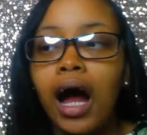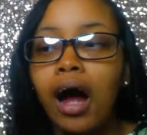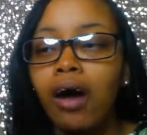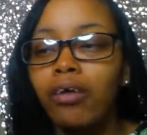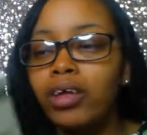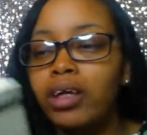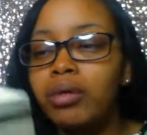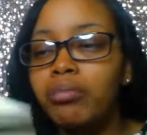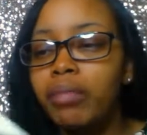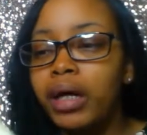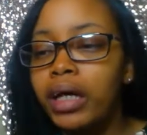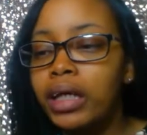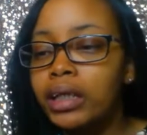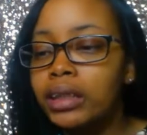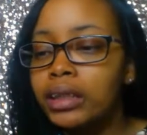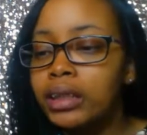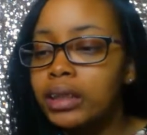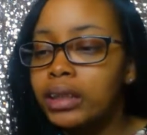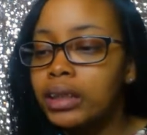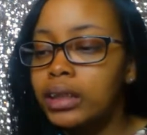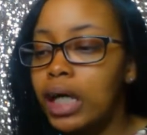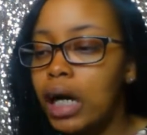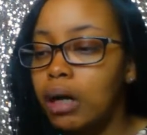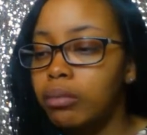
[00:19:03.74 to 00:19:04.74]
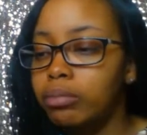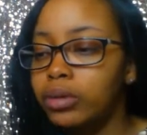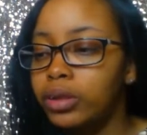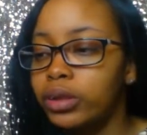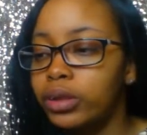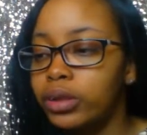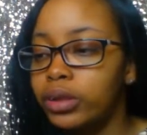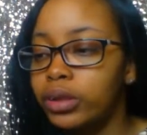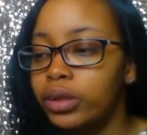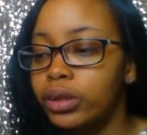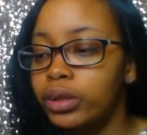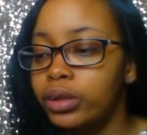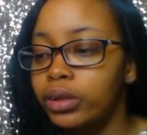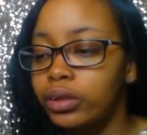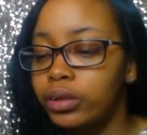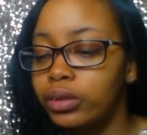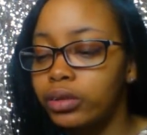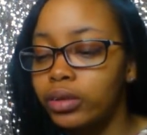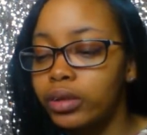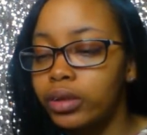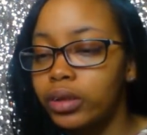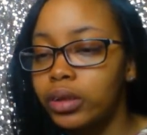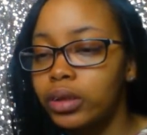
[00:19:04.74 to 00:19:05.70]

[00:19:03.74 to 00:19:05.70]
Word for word: I only made it to chapter,